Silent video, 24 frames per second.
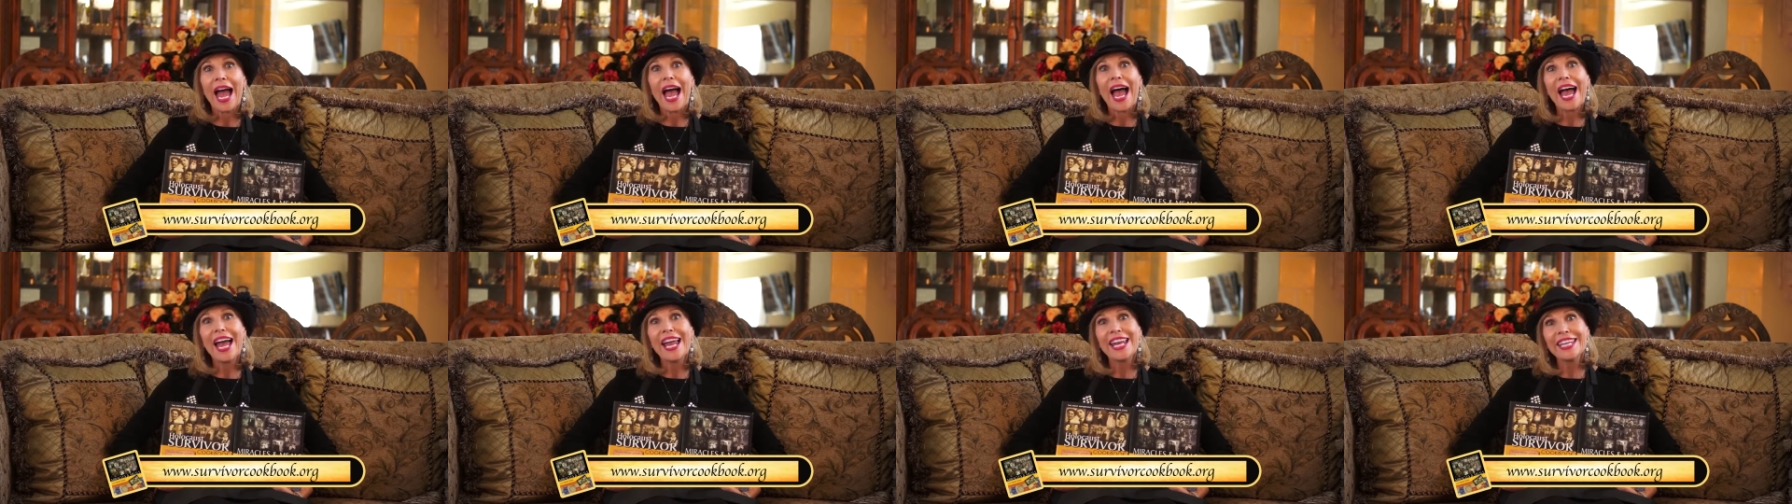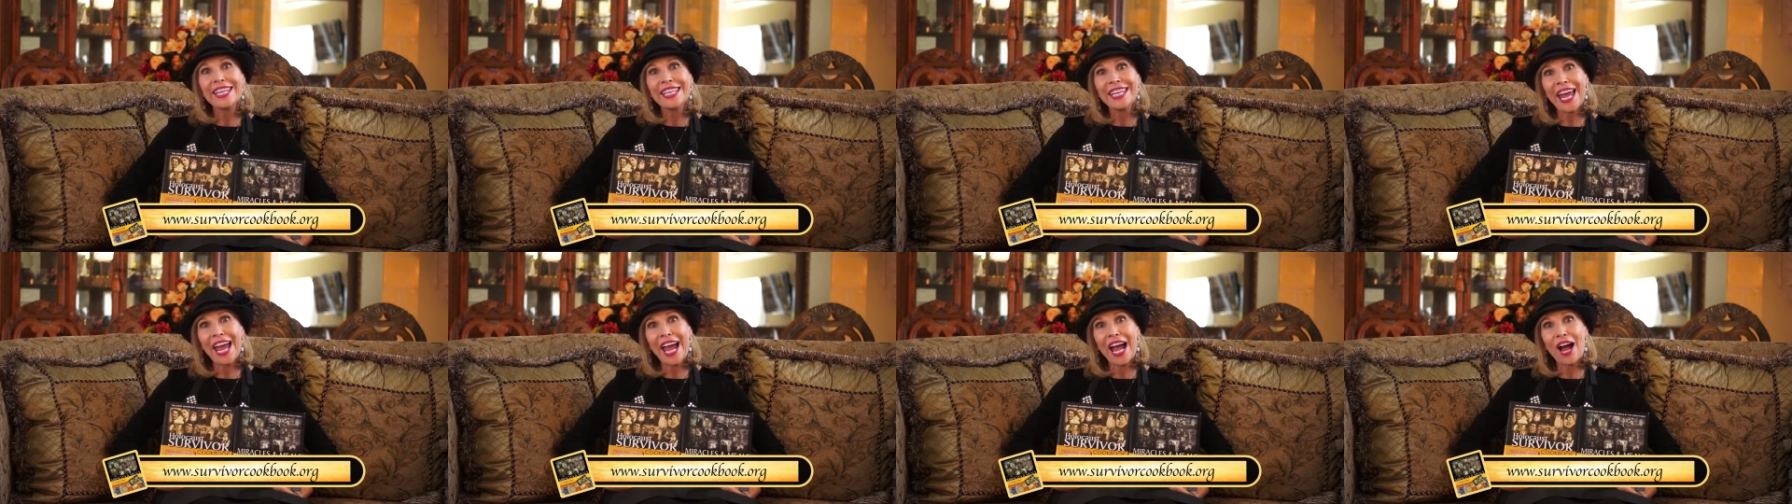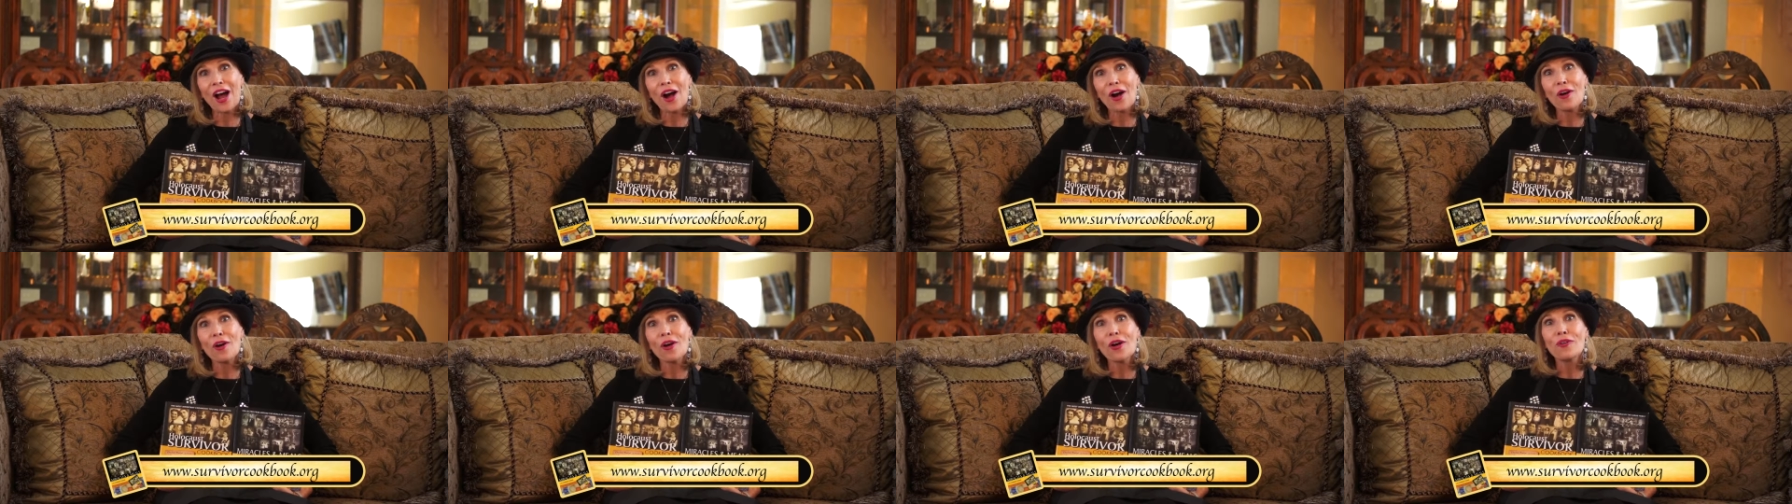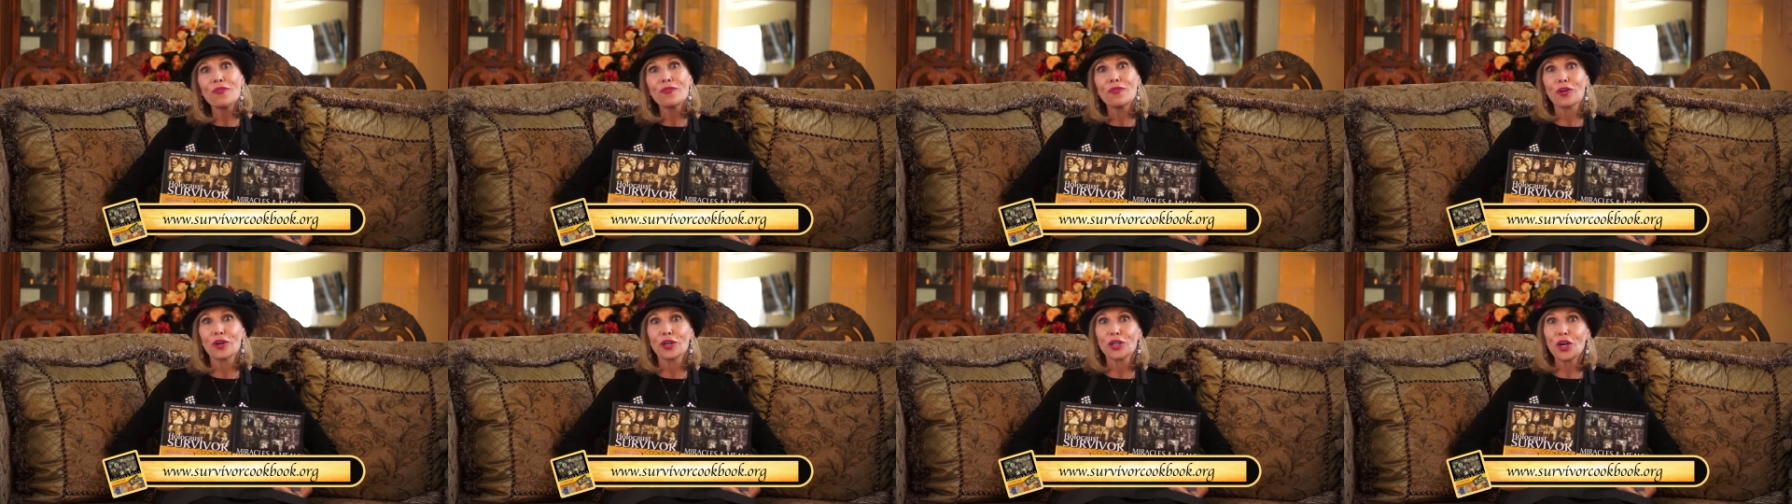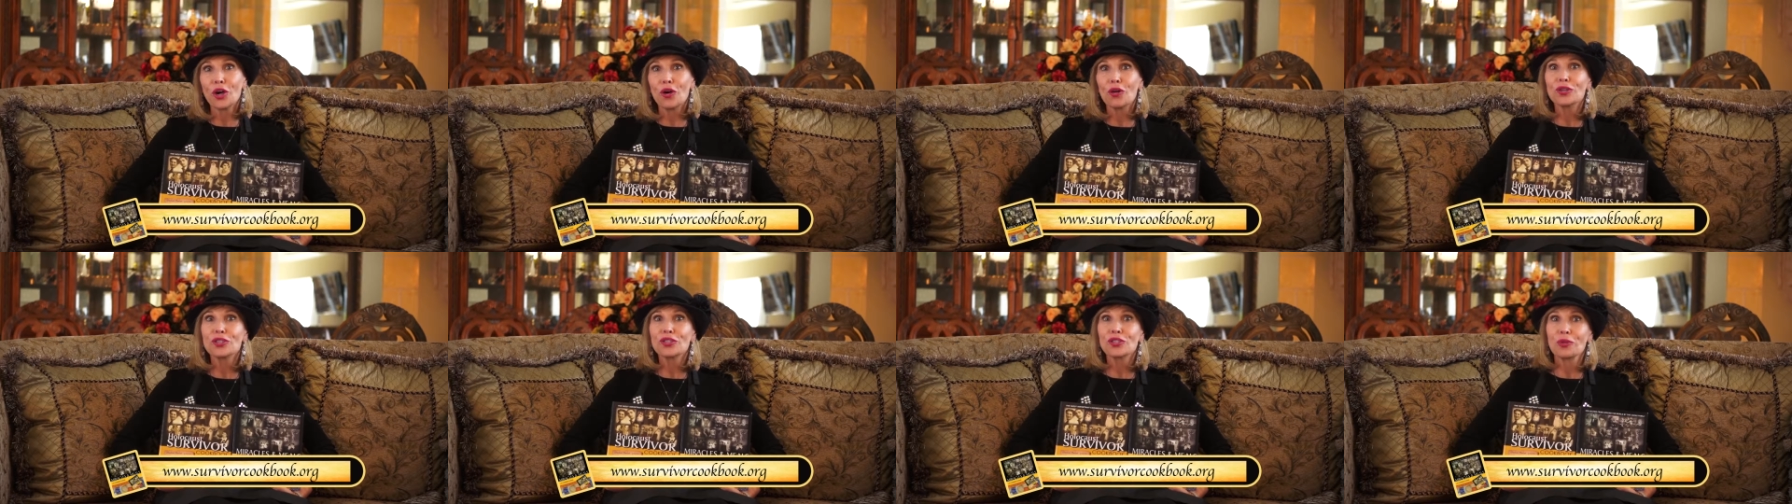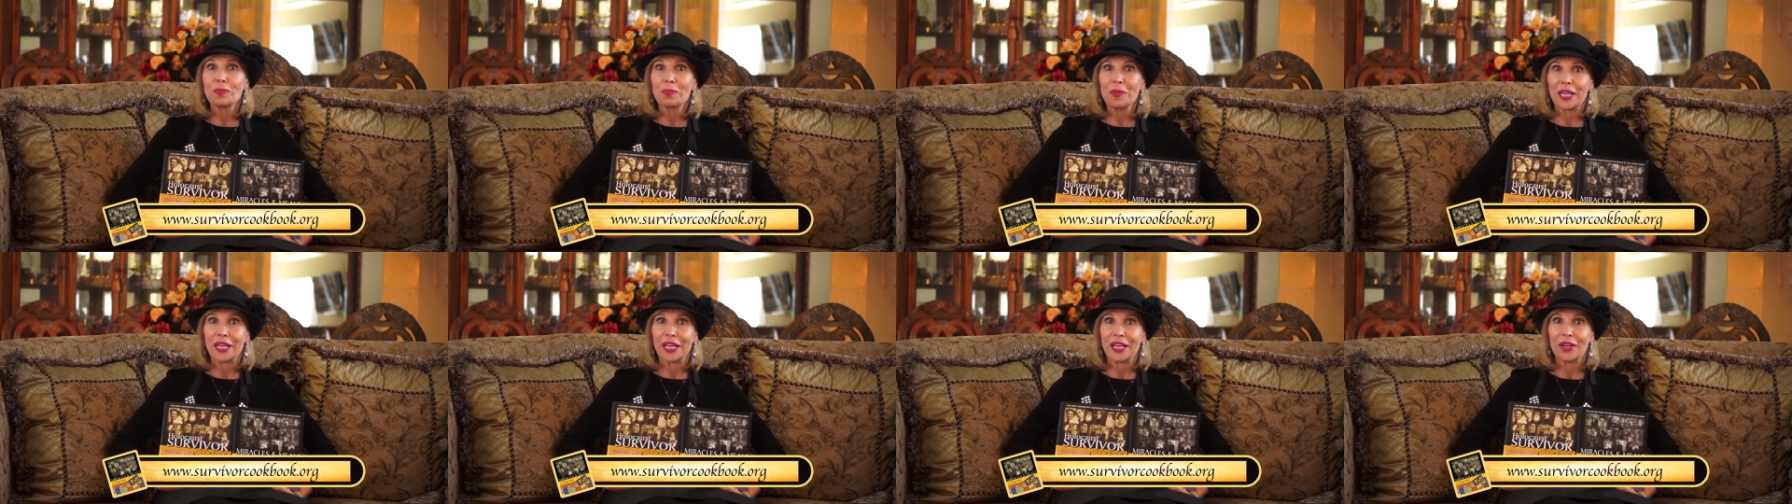And now for a kosher
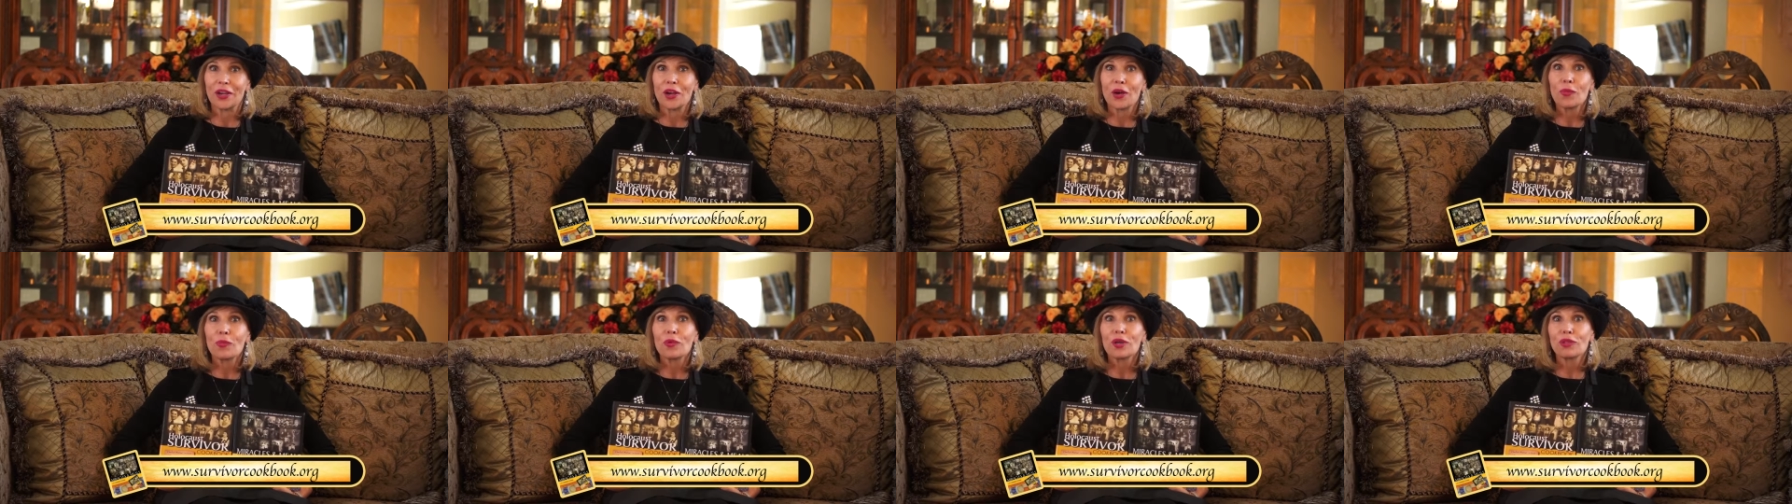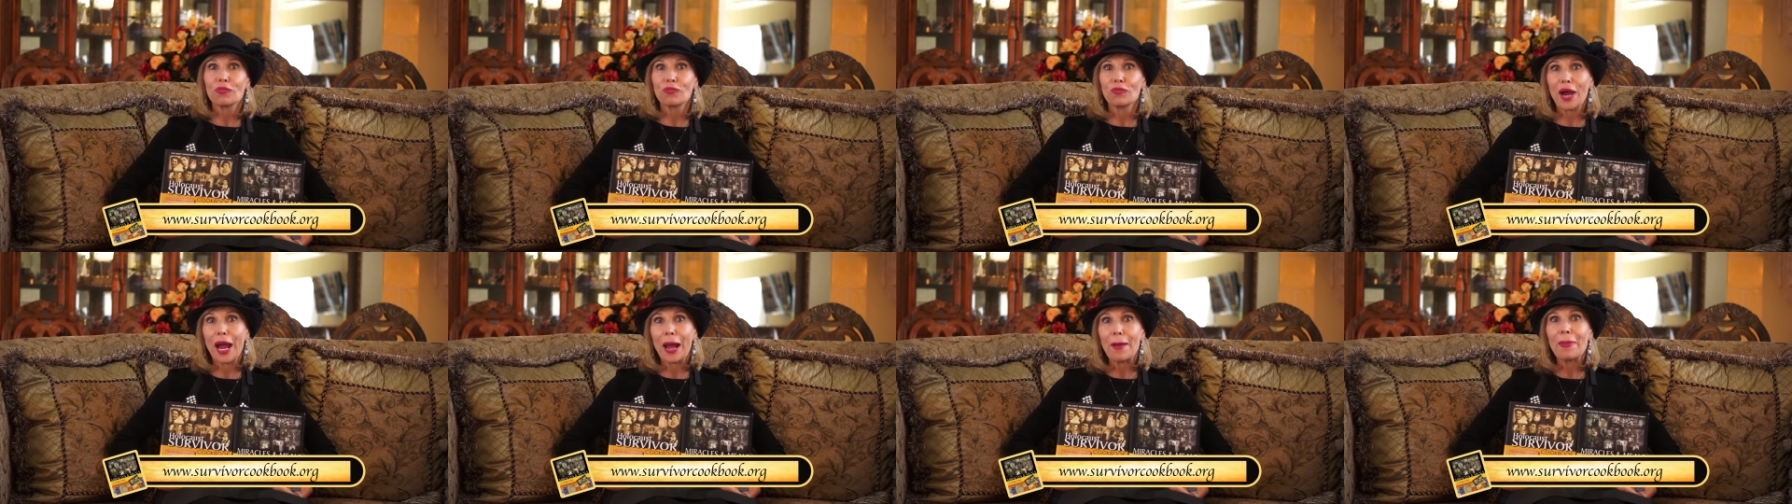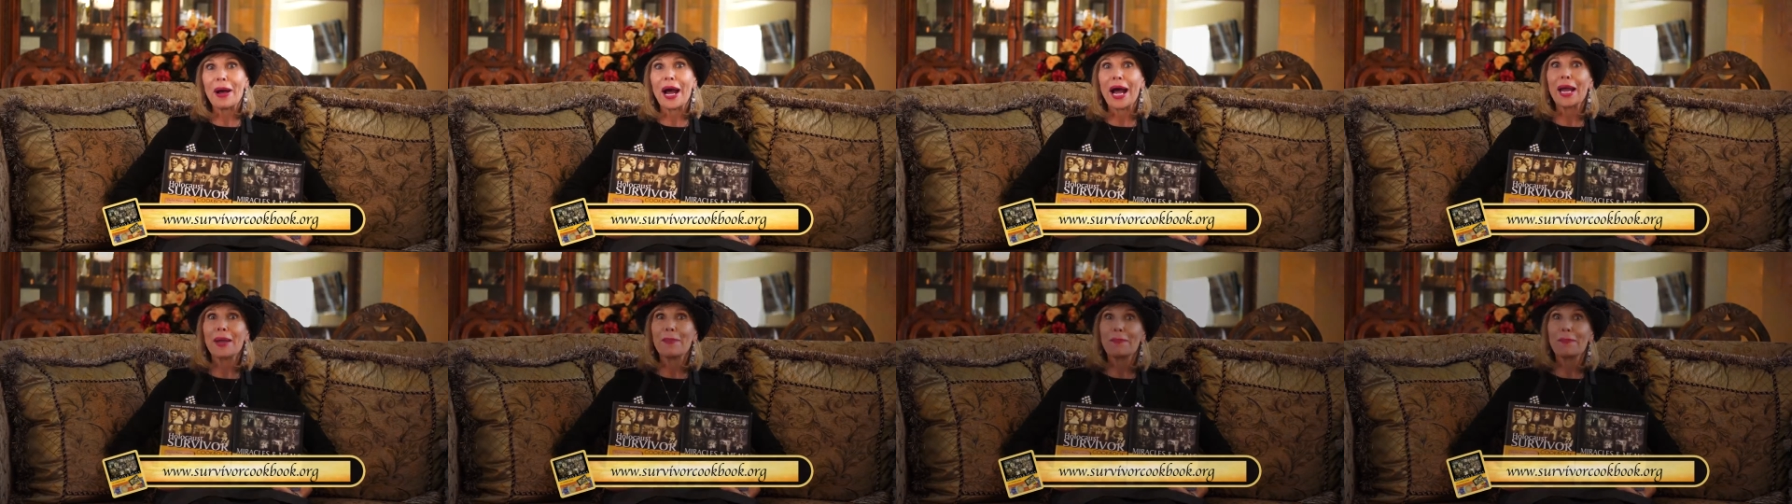minute with Rabbi